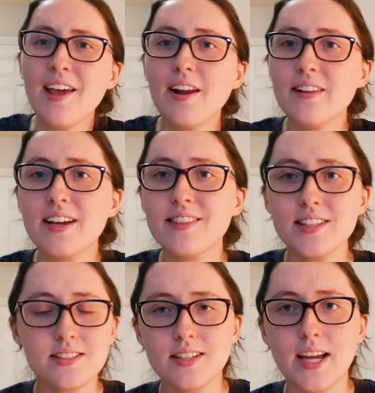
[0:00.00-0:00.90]
And like,
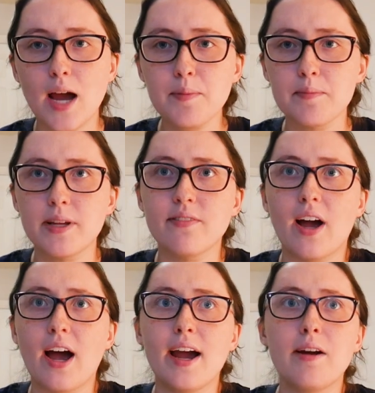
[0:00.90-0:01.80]
this didn't happen, but if
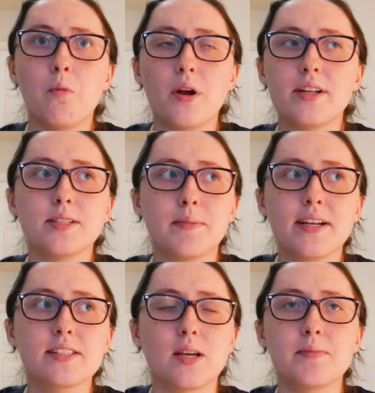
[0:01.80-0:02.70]
I wanted to
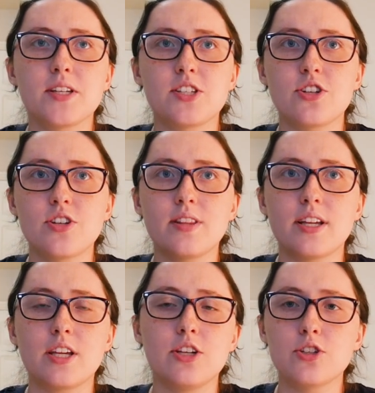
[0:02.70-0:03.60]
make some decision
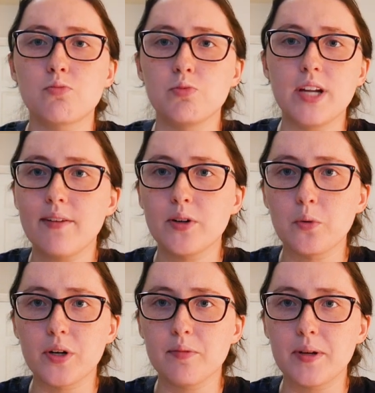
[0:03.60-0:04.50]
that he just
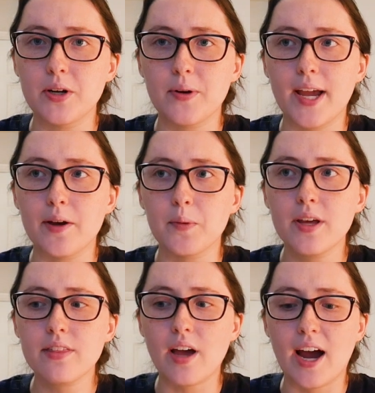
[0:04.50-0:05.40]
never would have been okay
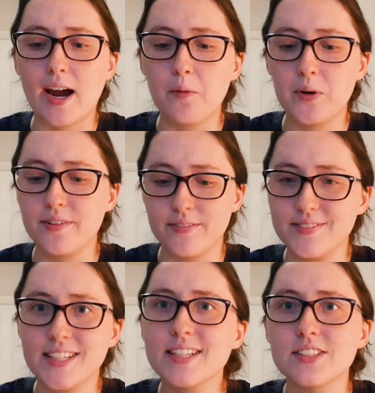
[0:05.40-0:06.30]
with, I would have
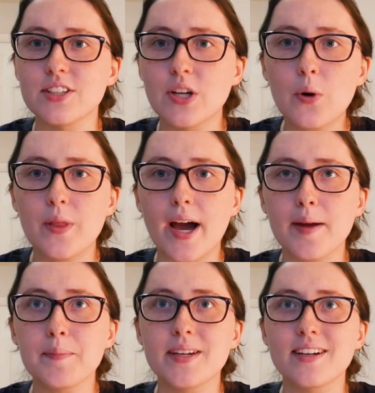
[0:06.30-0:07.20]
needed to know
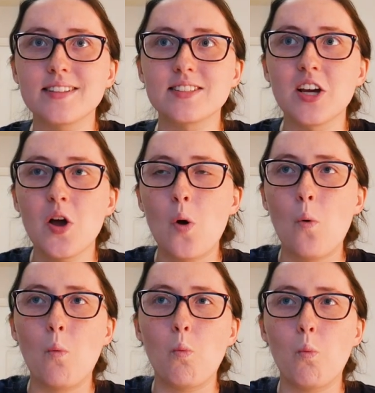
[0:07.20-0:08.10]
that because
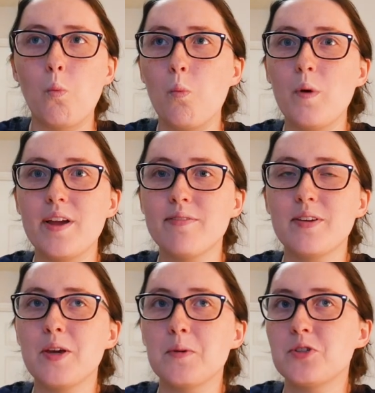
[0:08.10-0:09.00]
if
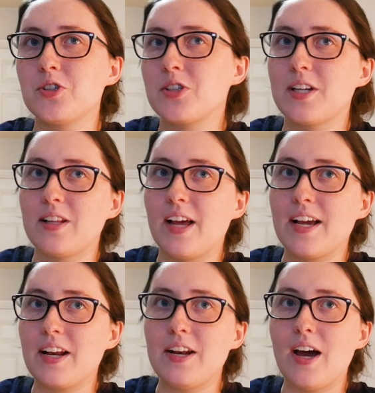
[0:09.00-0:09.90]
he was just gonna
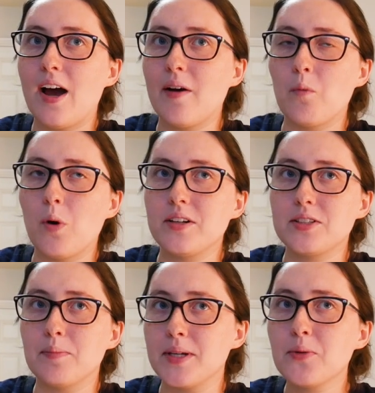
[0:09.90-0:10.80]
like not
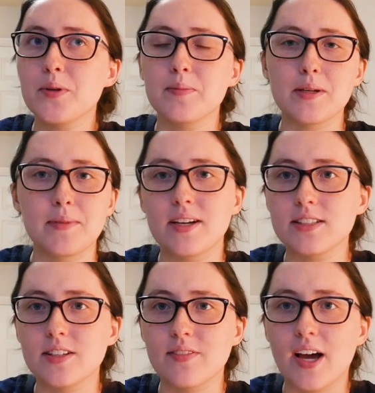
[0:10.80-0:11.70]
want to be with me
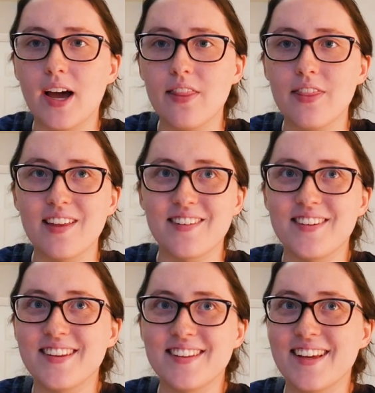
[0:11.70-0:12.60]
because of that,
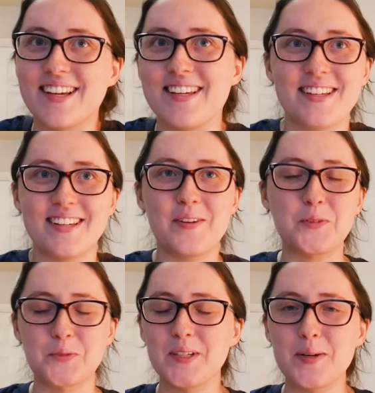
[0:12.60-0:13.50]
then like it
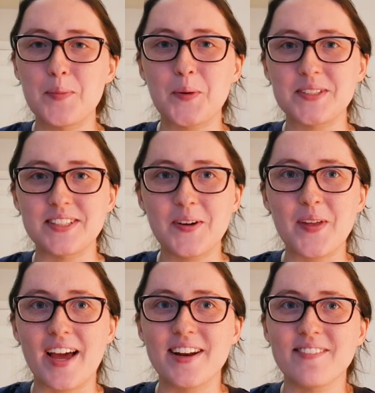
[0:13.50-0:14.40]
was really important to know
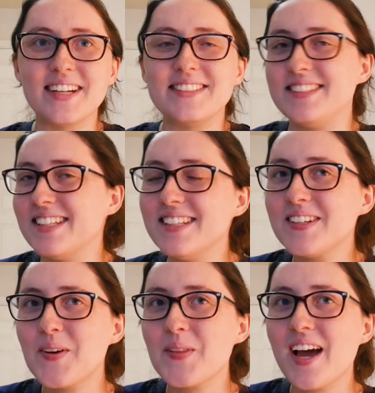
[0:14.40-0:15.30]
that. And if I
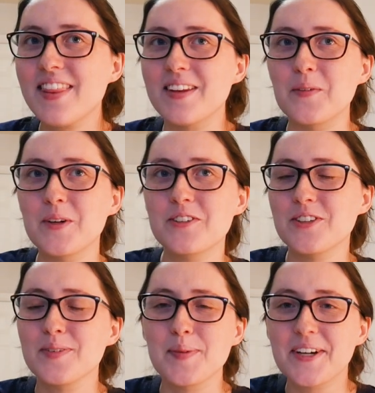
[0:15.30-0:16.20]
didn't know that, then it would have
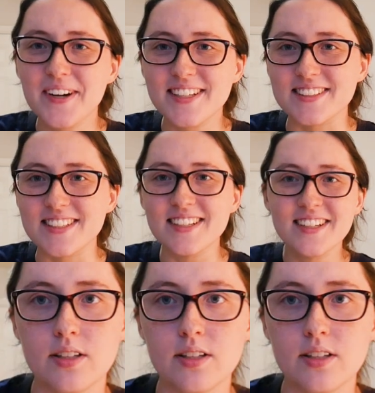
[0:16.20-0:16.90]
driven me crazy.